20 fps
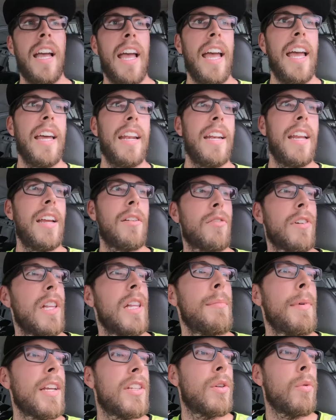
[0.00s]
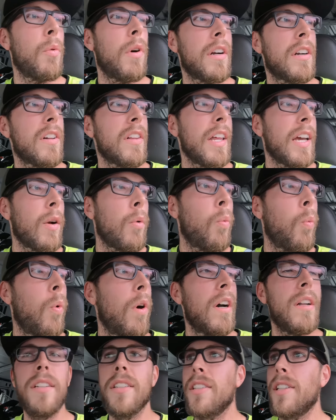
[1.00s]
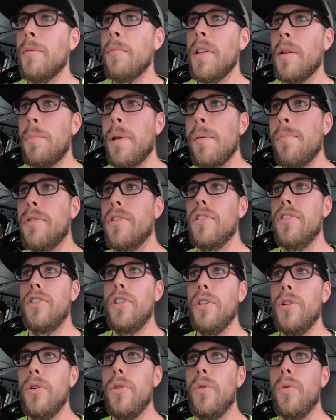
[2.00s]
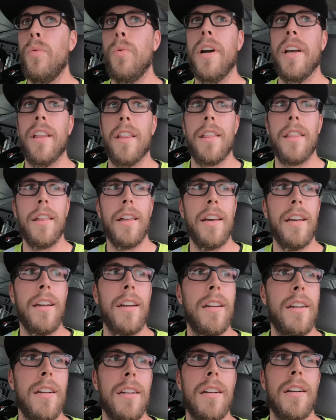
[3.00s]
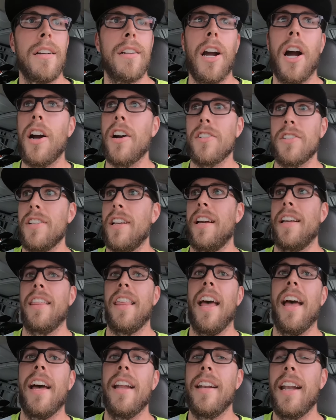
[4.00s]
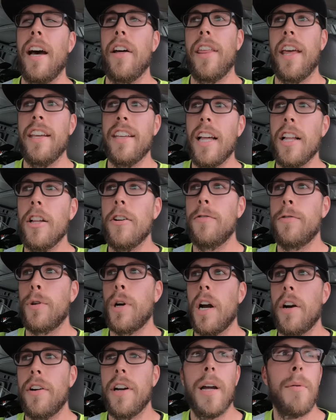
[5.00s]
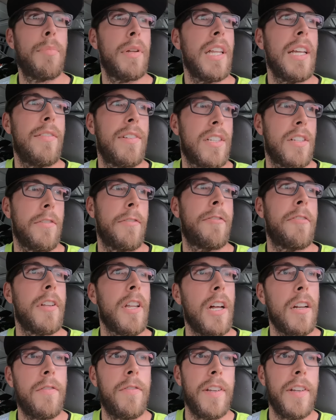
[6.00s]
And it really makes you wonder, like, what some of the people do with, like, cars like that. Now, that yellow Ferrari, I believe, is a flood